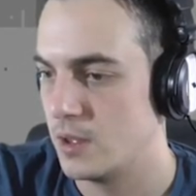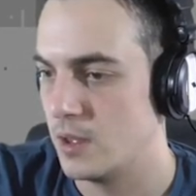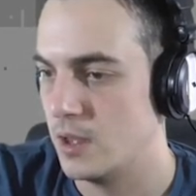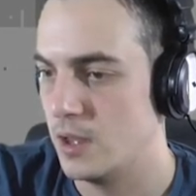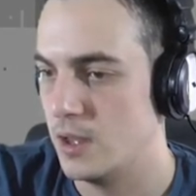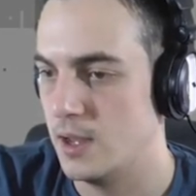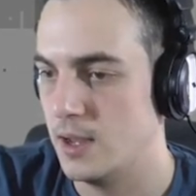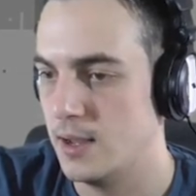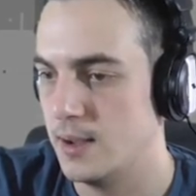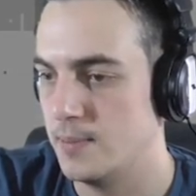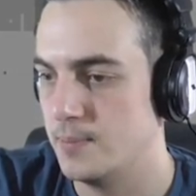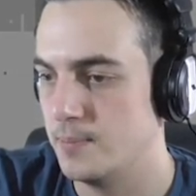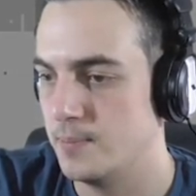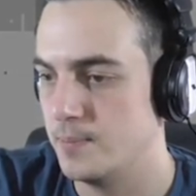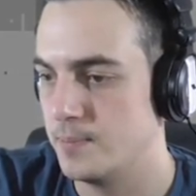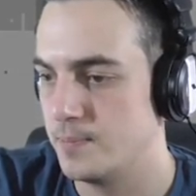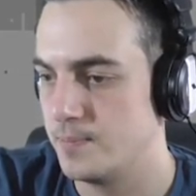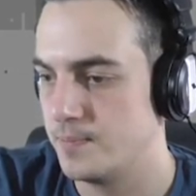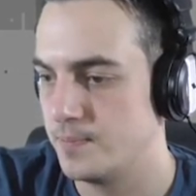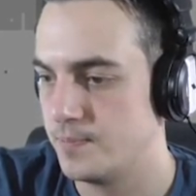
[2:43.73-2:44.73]

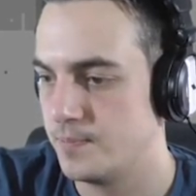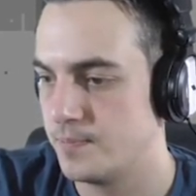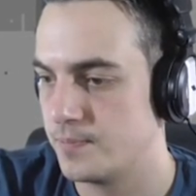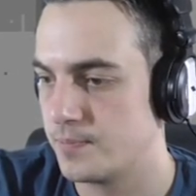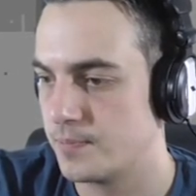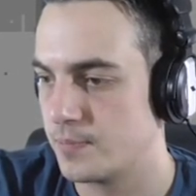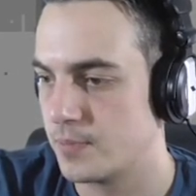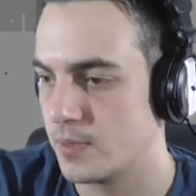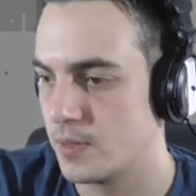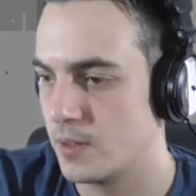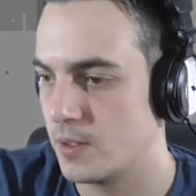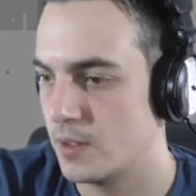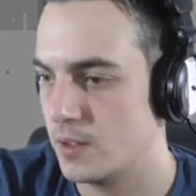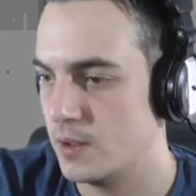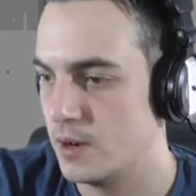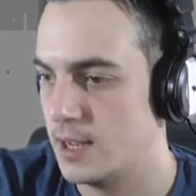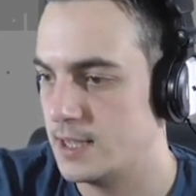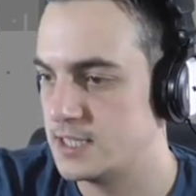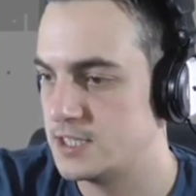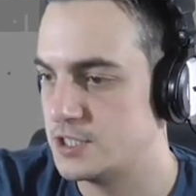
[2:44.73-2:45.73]
Um,
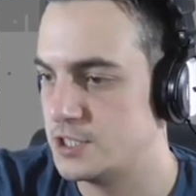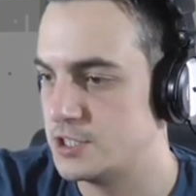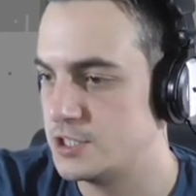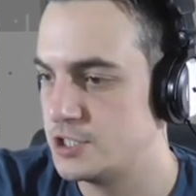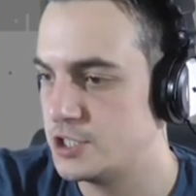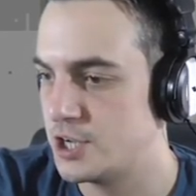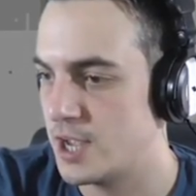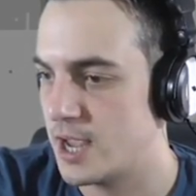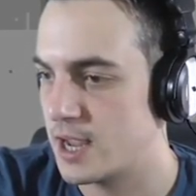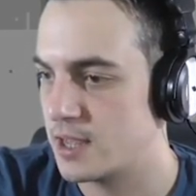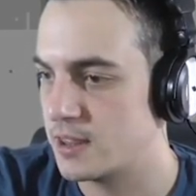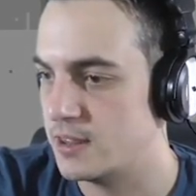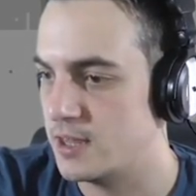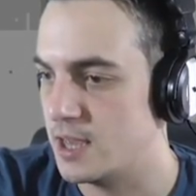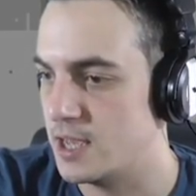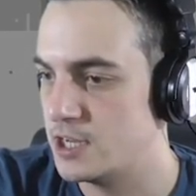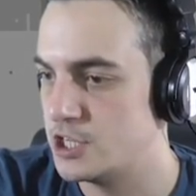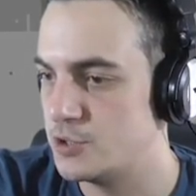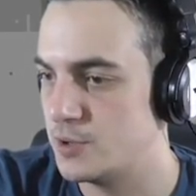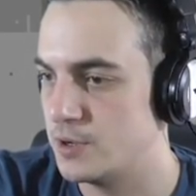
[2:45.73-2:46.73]
let's just check
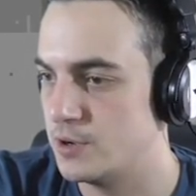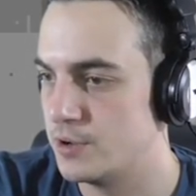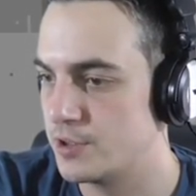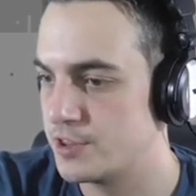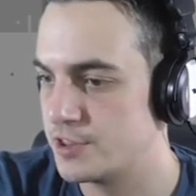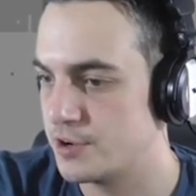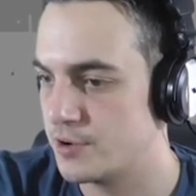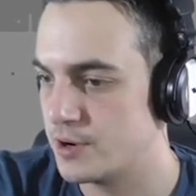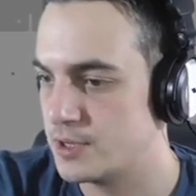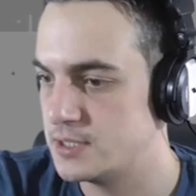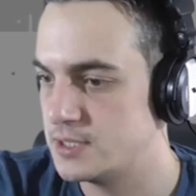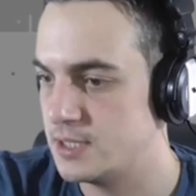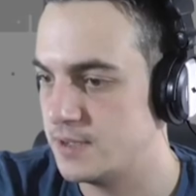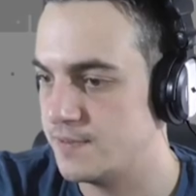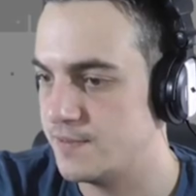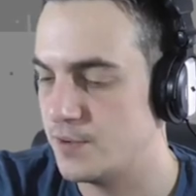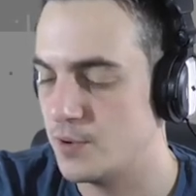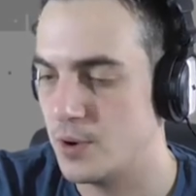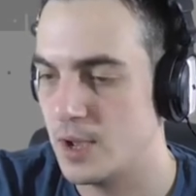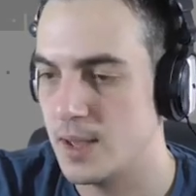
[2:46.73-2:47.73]
the issuing authority
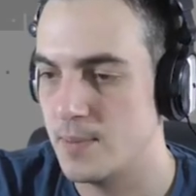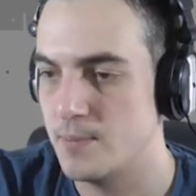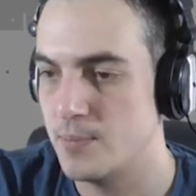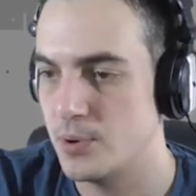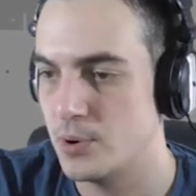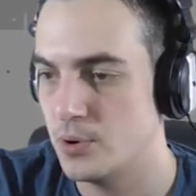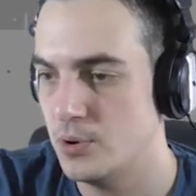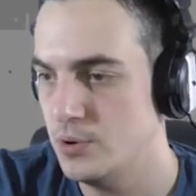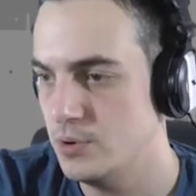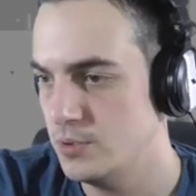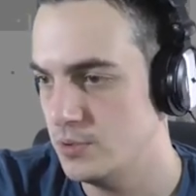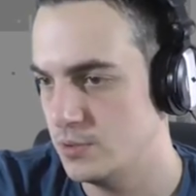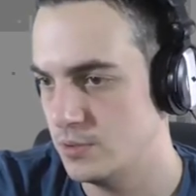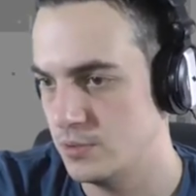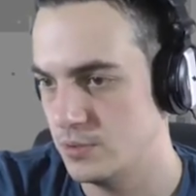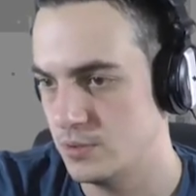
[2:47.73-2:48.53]
for Impor.